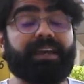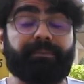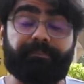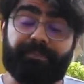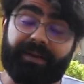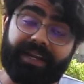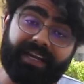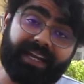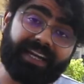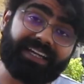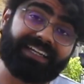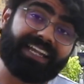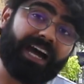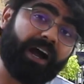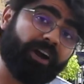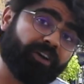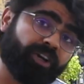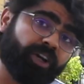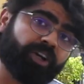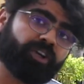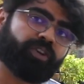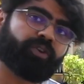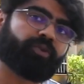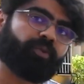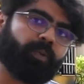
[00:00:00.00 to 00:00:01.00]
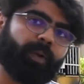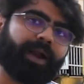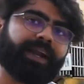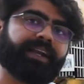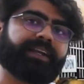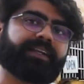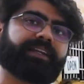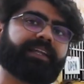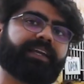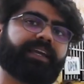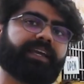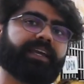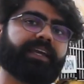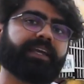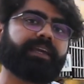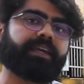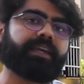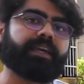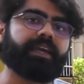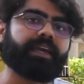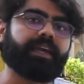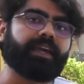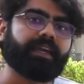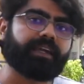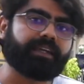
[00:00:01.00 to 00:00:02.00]
bring it down to 20
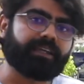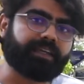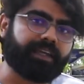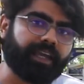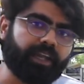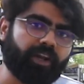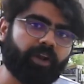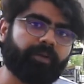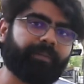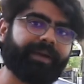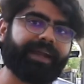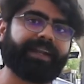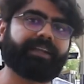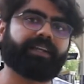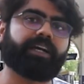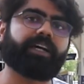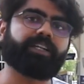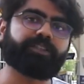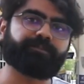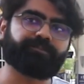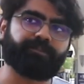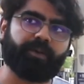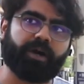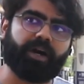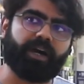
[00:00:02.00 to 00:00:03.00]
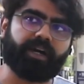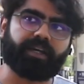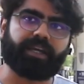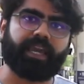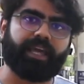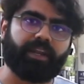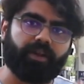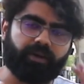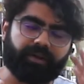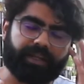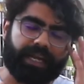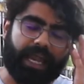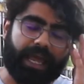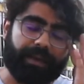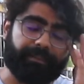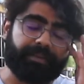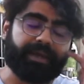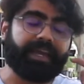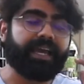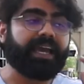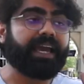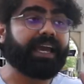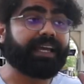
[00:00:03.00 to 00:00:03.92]
kilometers per kilogram,